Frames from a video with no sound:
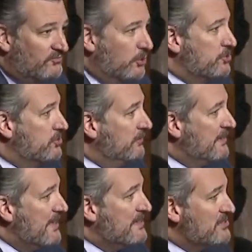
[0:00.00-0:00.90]

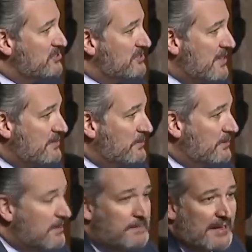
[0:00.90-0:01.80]
virtually any
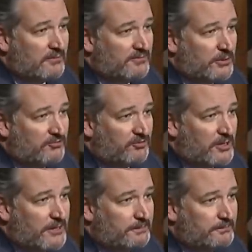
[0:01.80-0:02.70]
statement about voter
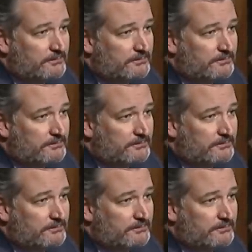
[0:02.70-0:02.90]
fraud?